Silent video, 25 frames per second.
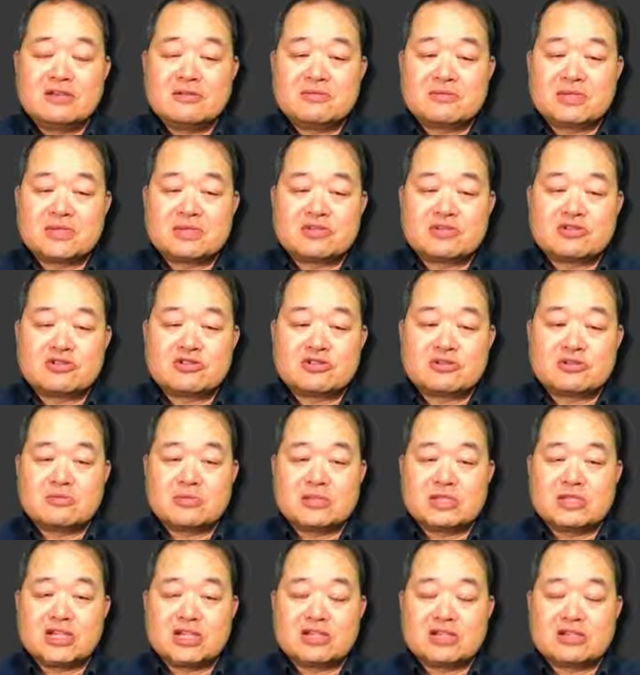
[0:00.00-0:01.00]
because we're going
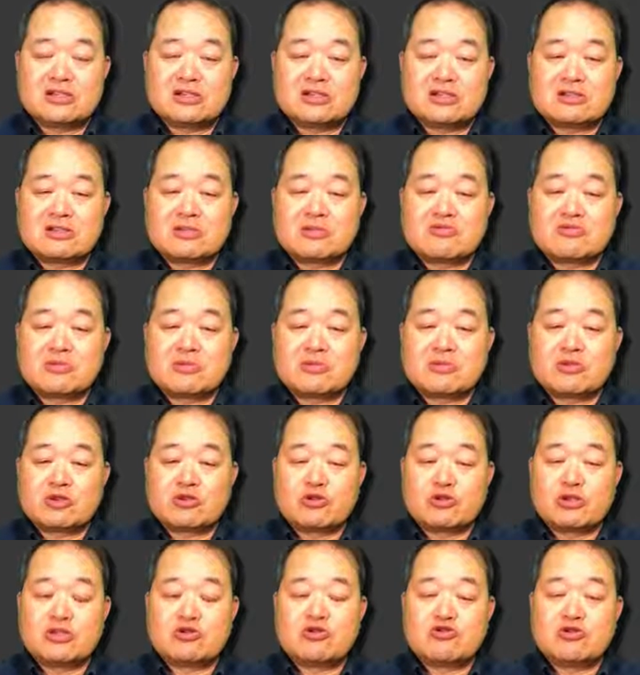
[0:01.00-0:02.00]
to be
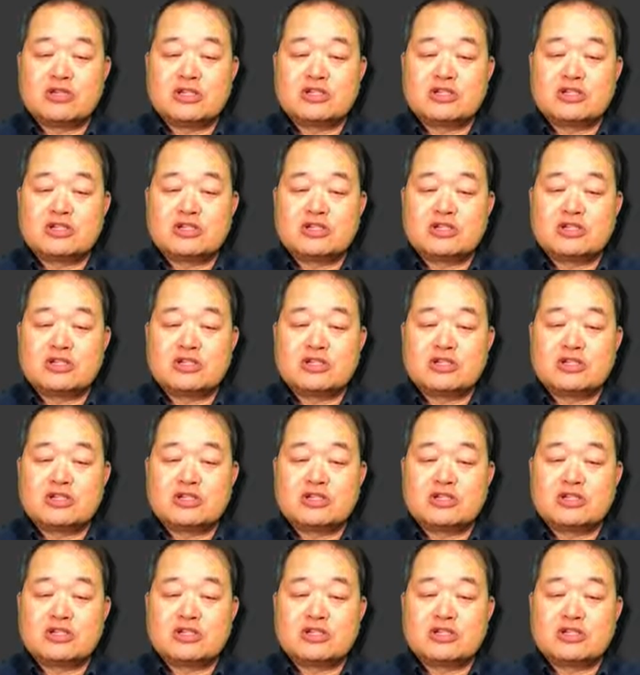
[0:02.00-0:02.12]
going through